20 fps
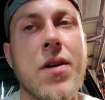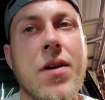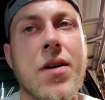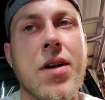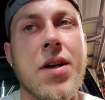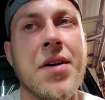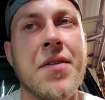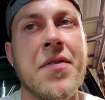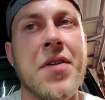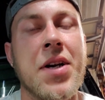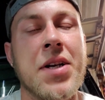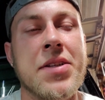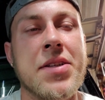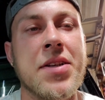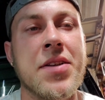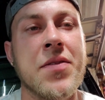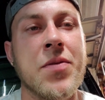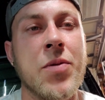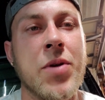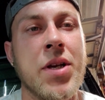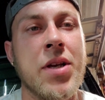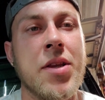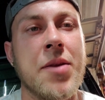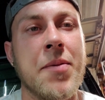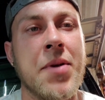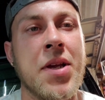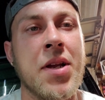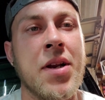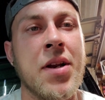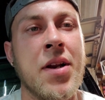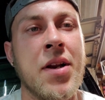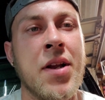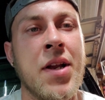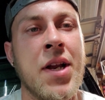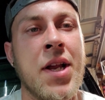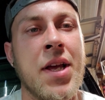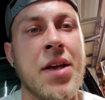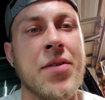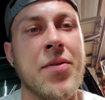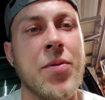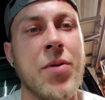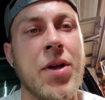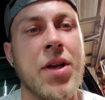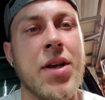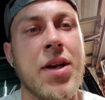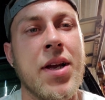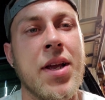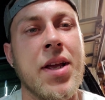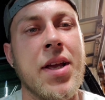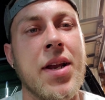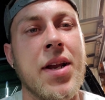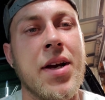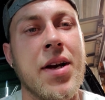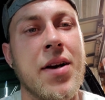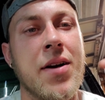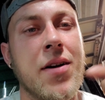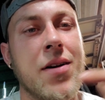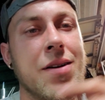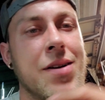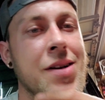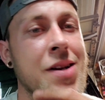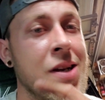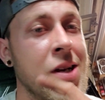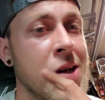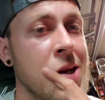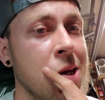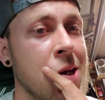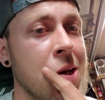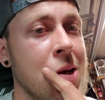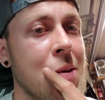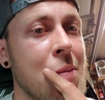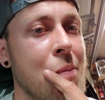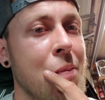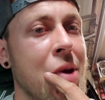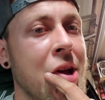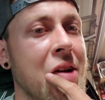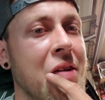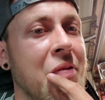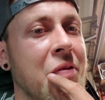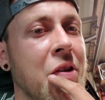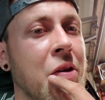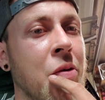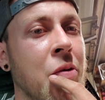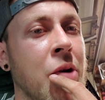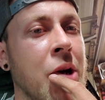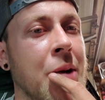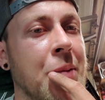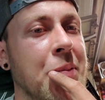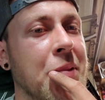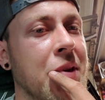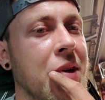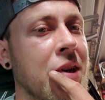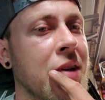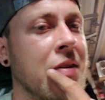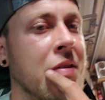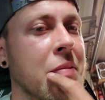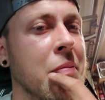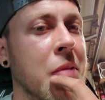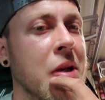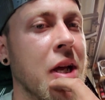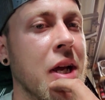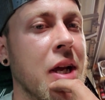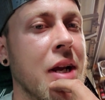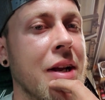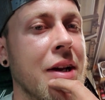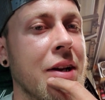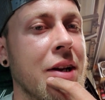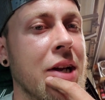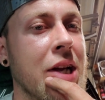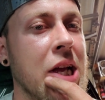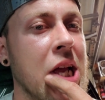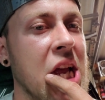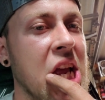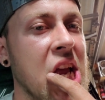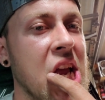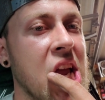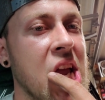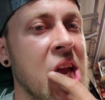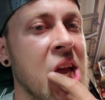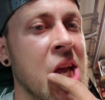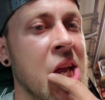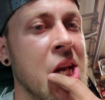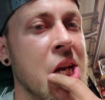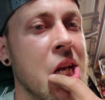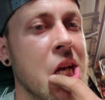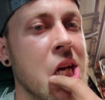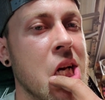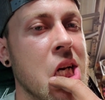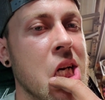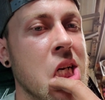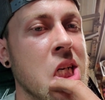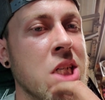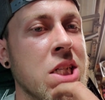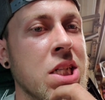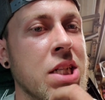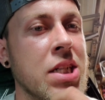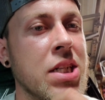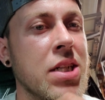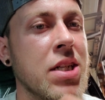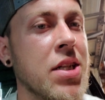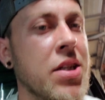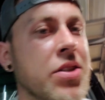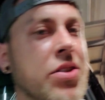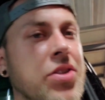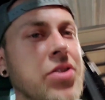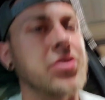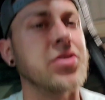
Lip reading: if not this week, the beginning of next week, I can get out, make a few rips to get some data, and do